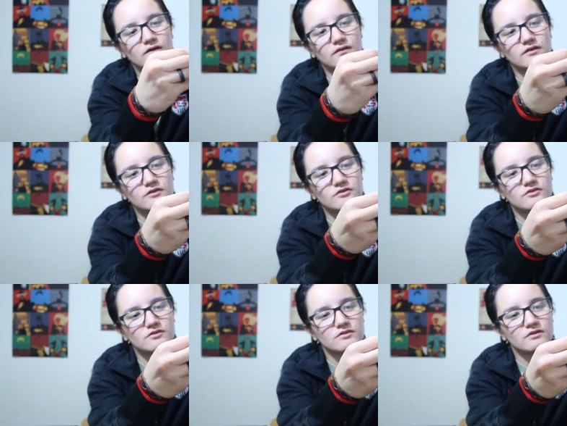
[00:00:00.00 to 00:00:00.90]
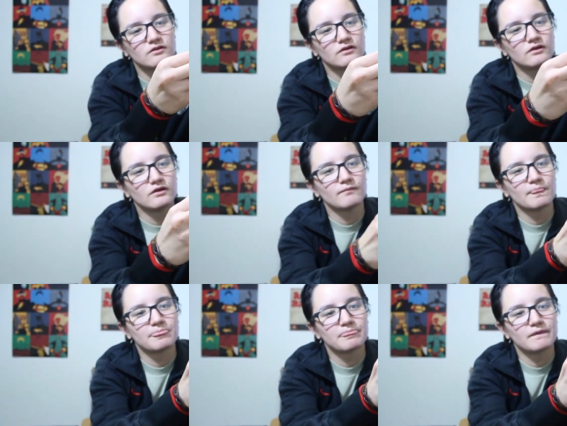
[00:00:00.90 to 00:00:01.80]
And you just
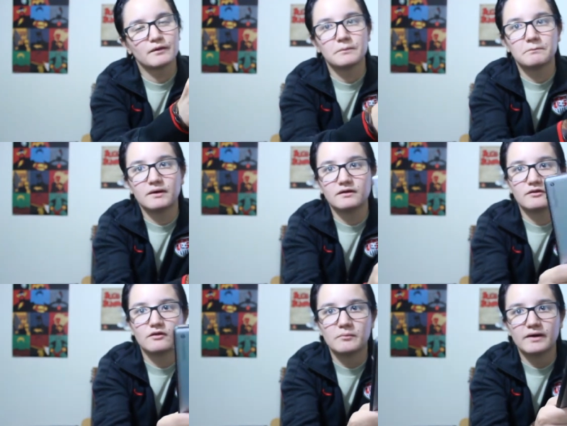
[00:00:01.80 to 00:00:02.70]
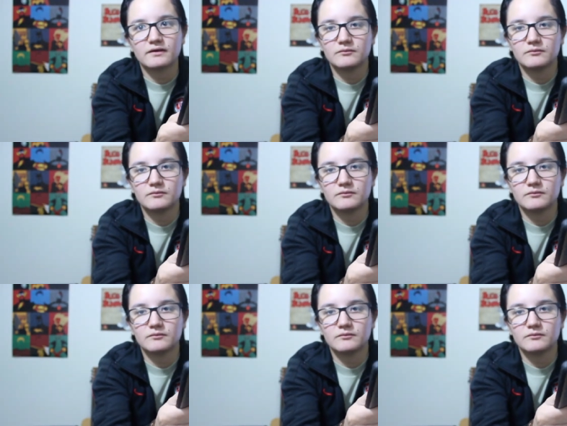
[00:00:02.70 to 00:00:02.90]
button it all back